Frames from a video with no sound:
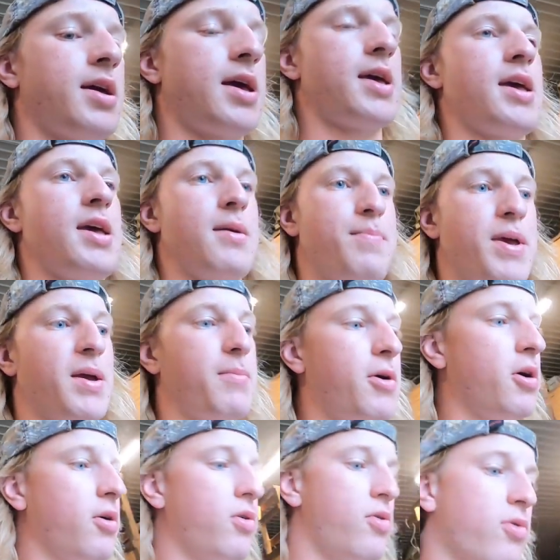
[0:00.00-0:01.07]
a ping
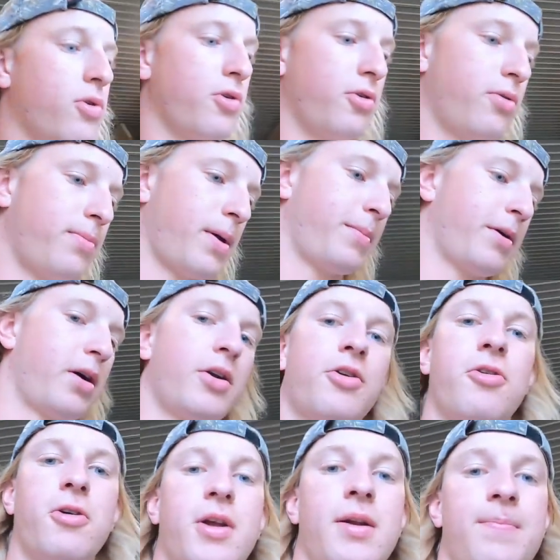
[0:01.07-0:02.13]
pong holder maybe
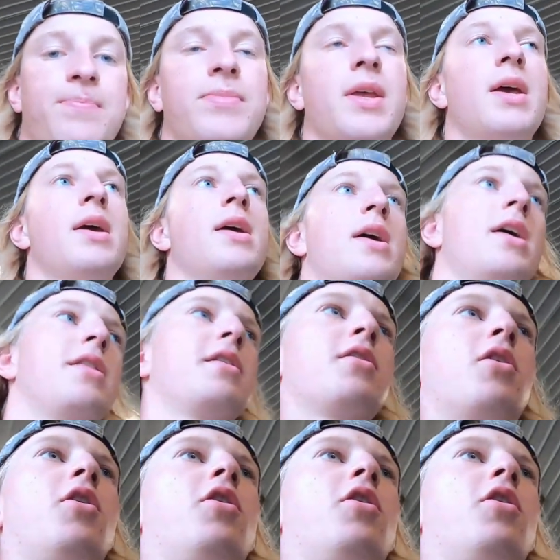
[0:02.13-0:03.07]
under it. And then